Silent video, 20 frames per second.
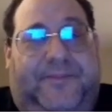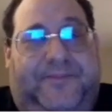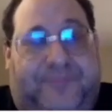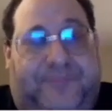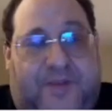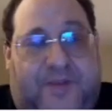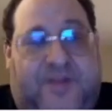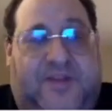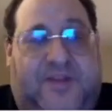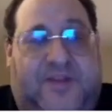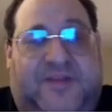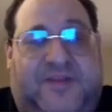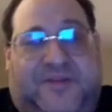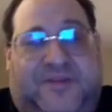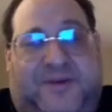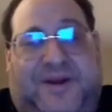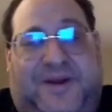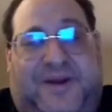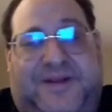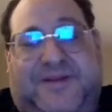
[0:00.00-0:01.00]
So this is
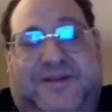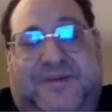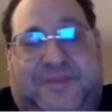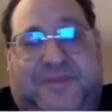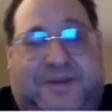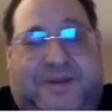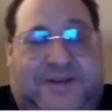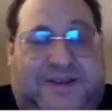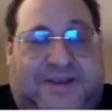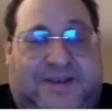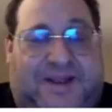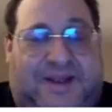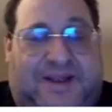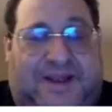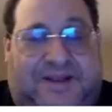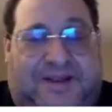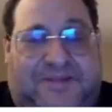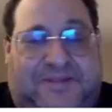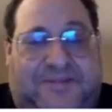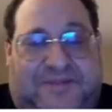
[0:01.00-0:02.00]
great, but
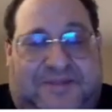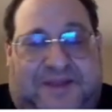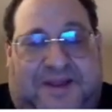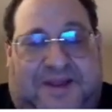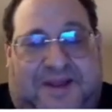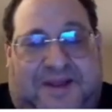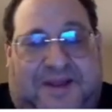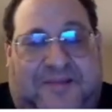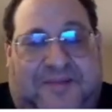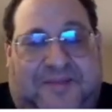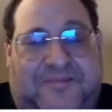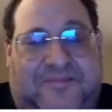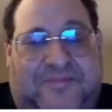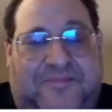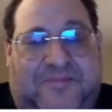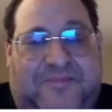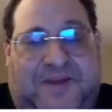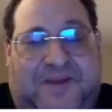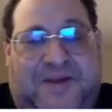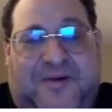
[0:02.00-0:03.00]
again,
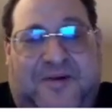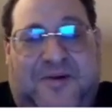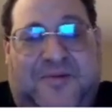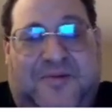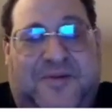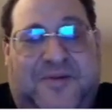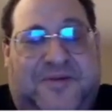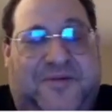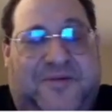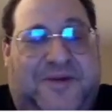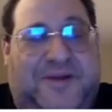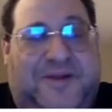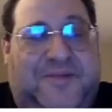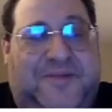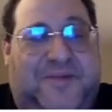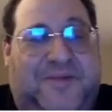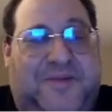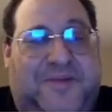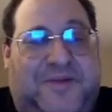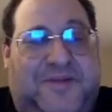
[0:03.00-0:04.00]
my goal was to write a
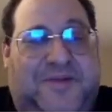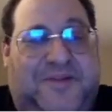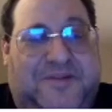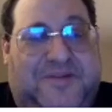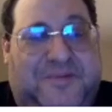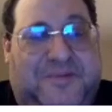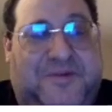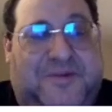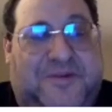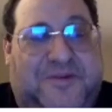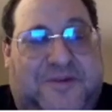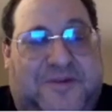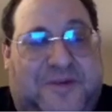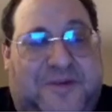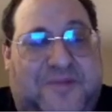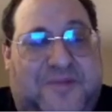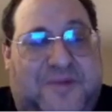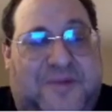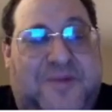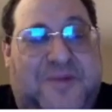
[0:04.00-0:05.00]
Prometheus exporter, so
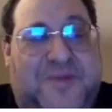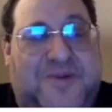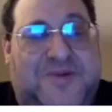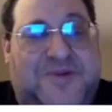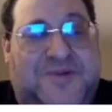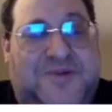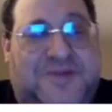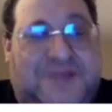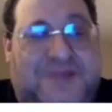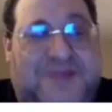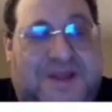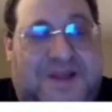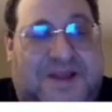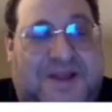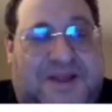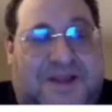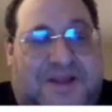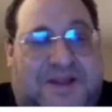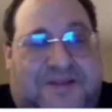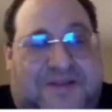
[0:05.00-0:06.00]
I probably should
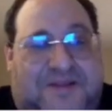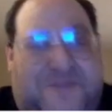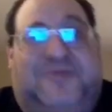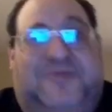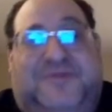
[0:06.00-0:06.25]
talk